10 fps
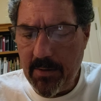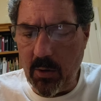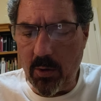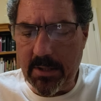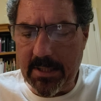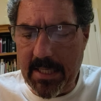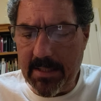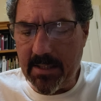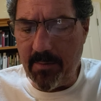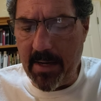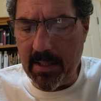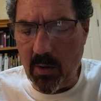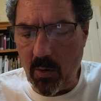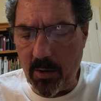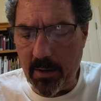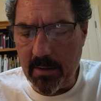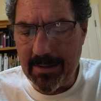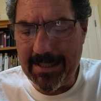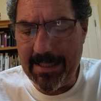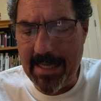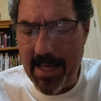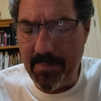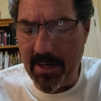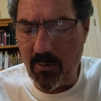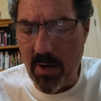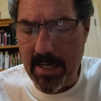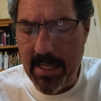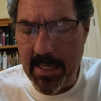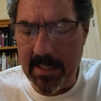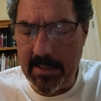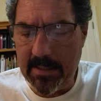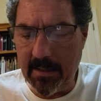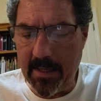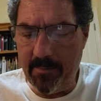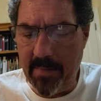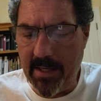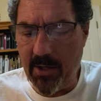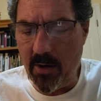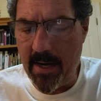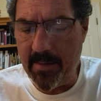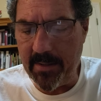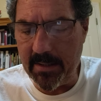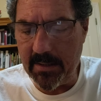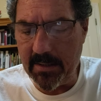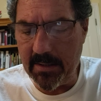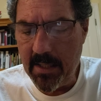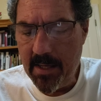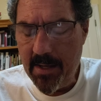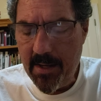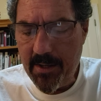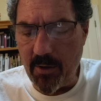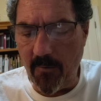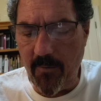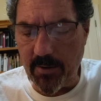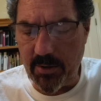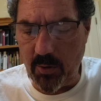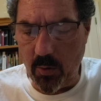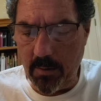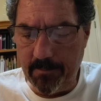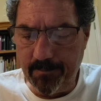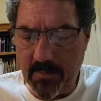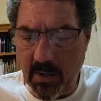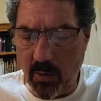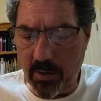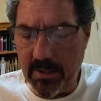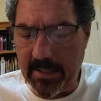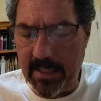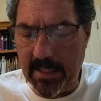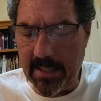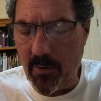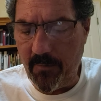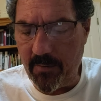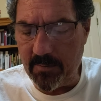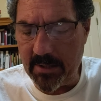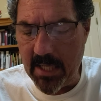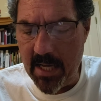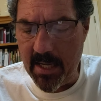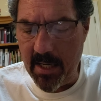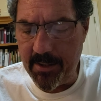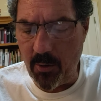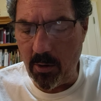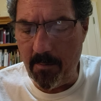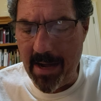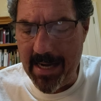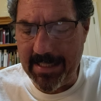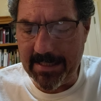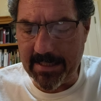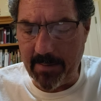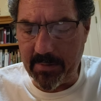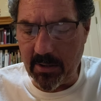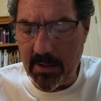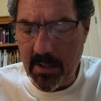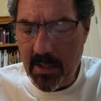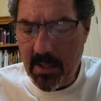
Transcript: The Lord says to my Lord, Sit at my right hand until I make your enemies your footstool. The Lord sends out from Zion your mighty scepter.